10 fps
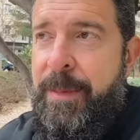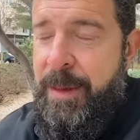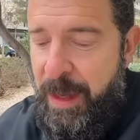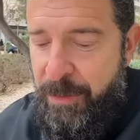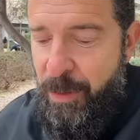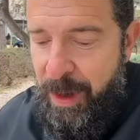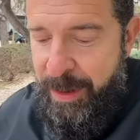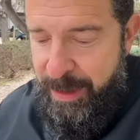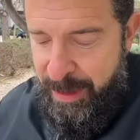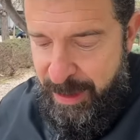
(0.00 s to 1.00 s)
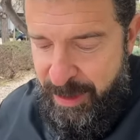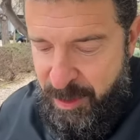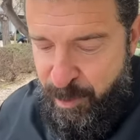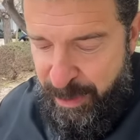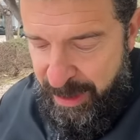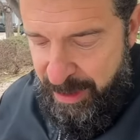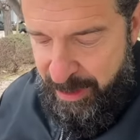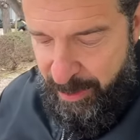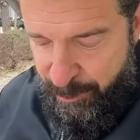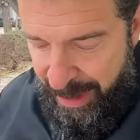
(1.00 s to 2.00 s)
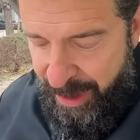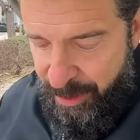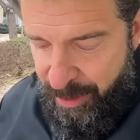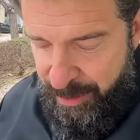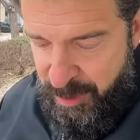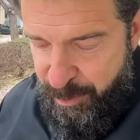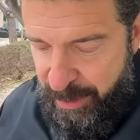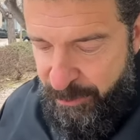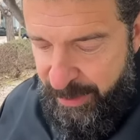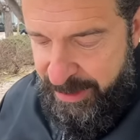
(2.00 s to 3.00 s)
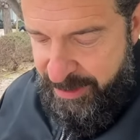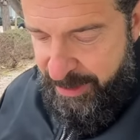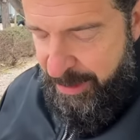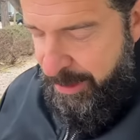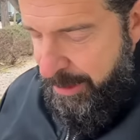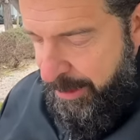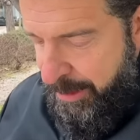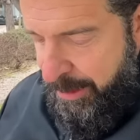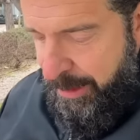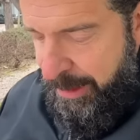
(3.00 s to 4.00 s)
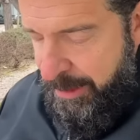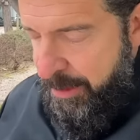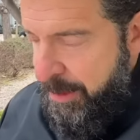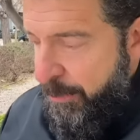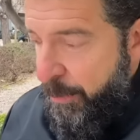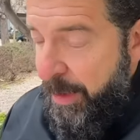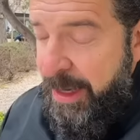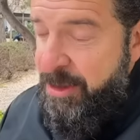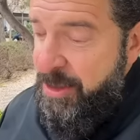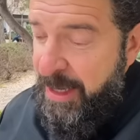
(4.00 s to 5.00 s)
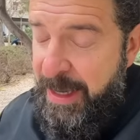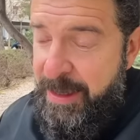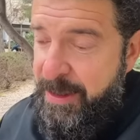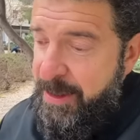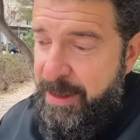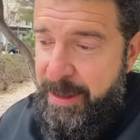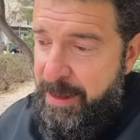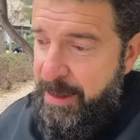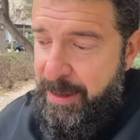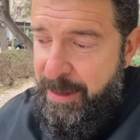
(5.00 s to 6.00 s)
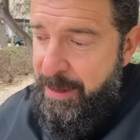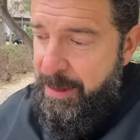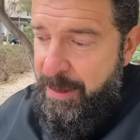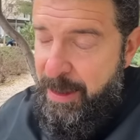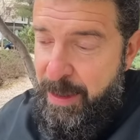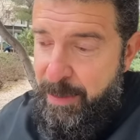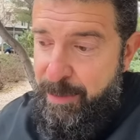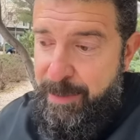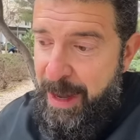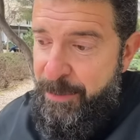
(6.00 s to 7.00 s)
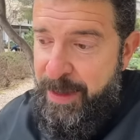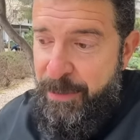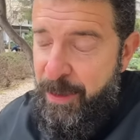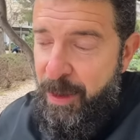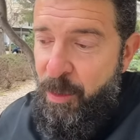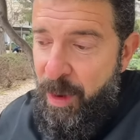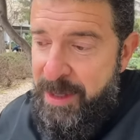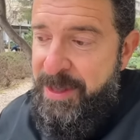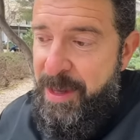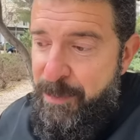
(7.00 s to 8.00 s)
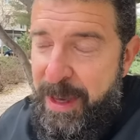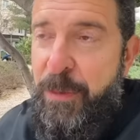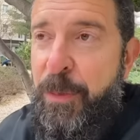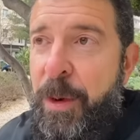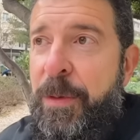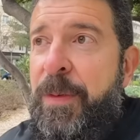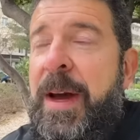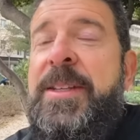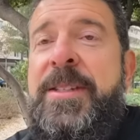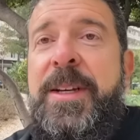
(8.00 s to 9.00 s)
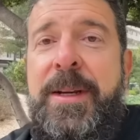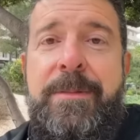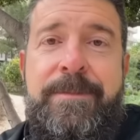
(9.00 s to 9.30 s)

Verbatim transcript: They've won this big battle, this big fight. And from what I understand, Avdiivka was the big fortified city.